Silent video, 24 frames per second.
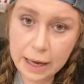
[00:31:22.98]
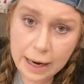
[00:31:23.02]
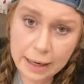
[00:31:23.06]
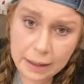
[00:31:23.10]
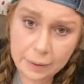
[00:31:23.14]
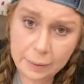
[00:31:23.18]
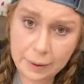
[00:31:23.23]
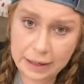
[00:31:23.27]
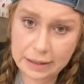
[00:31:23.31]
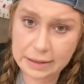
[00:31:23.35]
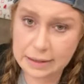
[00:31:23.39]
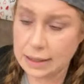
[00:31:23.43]

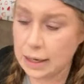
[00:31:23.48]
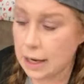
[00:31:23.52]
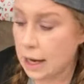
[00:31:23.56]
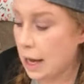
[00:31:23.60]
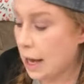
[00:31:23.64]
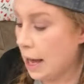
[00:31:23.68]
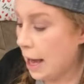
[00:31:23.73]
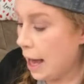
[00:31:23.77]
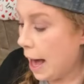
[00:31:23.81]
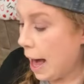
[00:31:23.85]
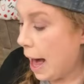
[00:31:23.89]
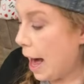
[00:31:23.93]
anyways,
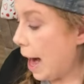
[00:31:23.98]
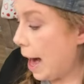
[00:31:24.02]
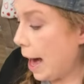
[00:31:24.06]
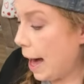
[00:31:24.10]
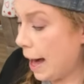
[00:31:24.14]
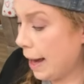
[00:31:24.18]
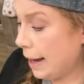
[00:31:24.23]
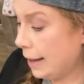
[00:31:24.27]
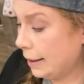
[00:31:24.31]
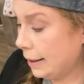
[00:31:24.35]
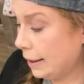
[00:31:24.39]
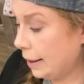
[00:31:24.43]

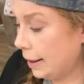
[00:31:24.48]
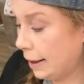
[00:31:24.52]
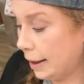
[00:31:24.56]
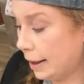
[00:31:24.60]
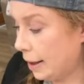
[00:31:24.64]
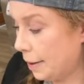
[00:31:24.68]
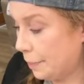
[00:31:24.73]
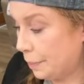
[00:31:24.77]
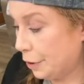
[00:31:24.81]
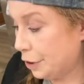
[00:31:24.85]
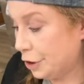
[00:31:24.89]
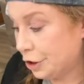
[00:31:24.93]

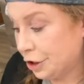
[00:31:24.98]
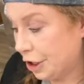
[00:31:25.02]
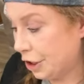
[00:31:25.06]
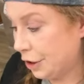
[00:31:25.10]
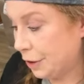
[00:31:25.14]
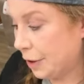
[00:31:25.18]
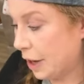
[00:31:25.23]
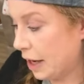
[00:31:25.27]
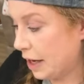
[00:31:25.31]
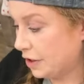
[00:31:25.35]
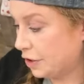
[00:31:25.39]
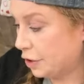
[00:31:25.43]
I
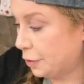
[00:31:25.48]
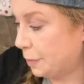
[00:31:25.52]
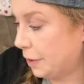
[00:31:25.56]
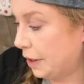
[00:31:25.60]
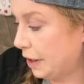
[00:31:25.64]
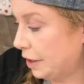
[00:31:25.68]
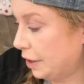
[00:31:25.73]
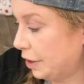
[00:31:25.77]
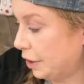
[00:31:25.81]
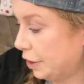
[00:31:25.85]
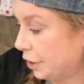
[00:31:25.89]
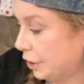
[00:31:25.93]
appreciate you guys for
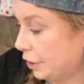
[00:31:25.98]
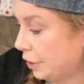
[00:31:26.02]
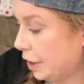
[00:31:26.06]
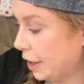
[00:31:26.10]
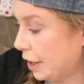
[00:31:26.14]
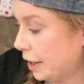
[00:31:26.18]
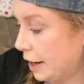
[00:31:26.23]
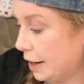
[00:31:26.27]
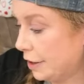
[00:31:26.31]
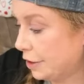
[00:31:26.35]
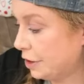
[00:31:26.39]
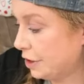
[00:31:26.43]
being here,
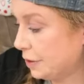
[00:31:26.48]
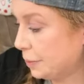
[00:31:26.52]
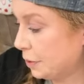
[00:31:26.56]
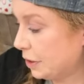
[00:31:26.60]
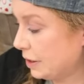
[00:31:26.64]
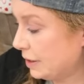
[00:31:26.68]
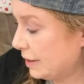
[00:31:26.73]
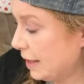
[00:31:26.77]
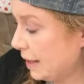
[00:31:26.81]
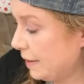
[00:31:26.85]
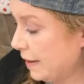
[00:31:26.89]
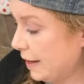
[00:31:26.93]
and I just
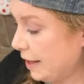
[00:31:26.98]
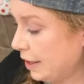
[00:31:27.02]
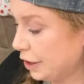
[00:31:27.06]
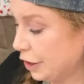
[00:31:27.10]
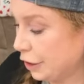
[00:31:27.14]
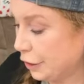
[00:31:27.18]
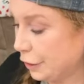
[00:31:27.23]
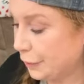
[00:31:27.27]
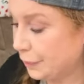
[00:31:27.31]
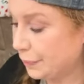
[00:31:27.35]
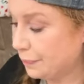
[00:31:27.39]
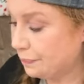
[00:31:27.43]
want to say thank
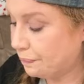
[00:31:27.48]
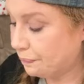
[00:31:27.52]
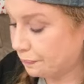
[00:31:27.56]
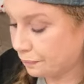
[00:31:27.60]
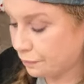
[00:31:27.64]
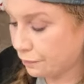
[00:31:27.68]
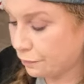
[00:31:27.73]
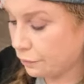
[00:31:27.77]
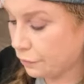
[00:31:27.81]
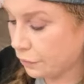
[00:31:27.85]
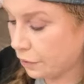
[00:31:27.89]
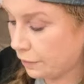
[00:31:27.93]
you
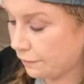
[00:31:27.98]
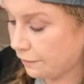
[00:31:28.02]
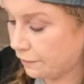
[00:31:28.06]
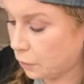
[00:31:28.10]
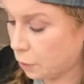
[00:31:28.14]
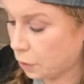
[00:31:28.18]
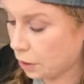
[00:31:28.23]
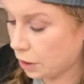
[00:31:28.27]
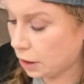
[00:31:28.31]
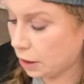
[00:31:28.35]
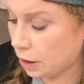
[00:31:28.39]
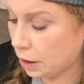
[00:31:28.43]

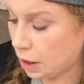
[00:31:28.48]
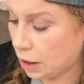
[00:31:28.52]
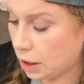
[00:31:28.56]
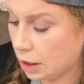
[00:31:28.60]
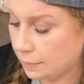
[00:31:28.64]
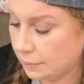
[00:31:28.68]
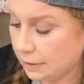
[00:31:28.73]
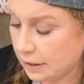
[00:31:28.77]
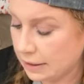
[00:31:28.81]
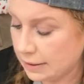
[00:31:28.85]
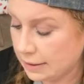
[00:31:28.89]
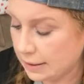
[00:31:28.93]
for
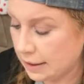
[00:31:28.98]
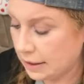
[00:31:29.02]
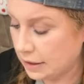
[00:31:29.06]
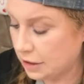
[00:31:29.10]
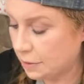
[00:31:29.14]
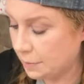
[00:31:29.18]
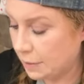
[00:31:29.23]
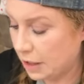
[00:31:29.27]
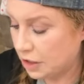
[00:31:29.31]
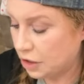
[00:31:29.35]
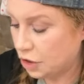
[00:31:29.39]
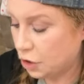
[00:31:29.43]

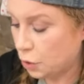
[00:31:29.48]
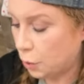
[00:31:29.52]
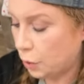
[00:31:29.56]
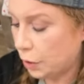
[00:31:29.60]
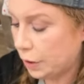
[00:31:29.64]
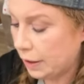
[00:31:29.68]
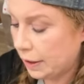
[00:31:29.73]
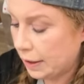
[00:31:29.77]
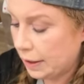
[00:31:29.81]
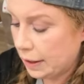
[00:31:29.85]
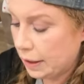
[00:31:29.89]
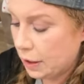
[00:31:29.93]
listening to my
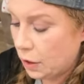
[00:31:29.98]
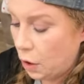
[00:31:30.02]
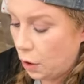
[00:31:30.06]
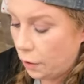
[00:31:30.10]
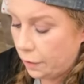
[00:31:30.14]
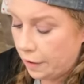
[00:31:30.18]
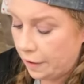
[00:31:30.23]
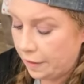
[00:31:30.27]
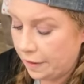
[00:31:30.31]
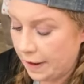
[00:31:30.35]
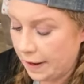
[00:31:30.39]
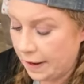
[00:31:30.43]
story and
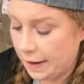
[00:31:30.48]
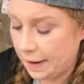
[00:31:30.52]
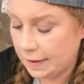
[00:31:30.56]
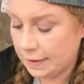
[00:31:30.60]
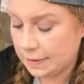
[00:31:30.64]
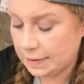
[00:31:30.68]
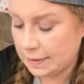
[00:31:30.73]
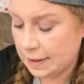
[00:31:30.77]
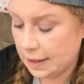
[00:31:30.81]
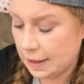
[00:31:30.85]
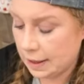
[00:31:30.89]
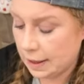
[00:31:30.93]
all the
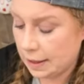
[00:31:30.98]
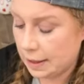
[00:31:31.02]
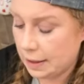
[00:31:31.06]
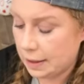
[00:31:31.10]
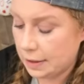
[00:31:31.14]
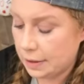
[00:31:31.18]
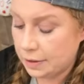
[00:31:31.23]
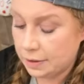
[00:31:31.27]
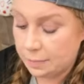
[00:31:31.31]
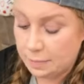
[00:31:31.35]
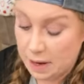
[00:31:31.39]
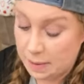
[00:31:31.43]
things,
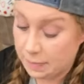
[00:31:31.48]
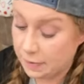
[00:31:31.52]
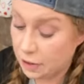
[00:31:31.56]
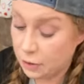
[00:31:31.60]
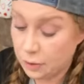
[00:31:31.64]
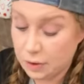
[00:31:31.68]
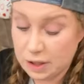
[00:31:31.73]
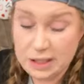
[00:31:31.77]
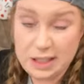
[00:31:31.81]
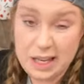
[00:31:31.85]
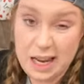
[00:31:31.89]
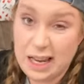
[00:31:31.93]
and maybe
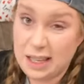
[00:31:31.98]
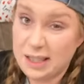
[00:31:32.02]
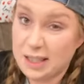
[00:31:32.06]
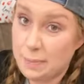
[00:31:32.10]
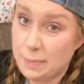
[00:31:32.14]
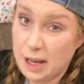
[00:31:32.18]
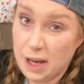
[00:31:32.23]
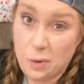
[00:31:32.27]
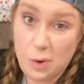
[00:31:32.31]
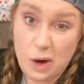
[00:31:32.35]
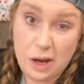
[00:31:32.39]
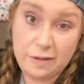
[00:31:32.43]
you can take
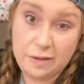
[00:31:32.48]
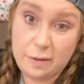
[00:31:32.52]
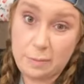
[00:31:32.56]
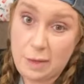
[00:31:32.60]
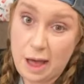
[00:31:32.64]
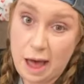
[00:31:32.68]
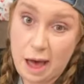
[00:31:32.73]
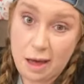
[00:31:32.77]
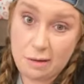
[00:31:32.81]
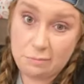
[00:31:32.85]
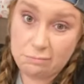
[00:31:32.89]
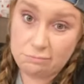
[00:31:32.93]
something away
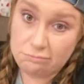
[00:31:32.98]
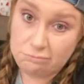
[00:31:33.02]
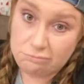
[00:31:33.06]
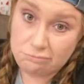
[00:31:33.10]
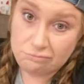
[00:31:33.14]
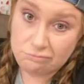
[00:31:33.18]
from that.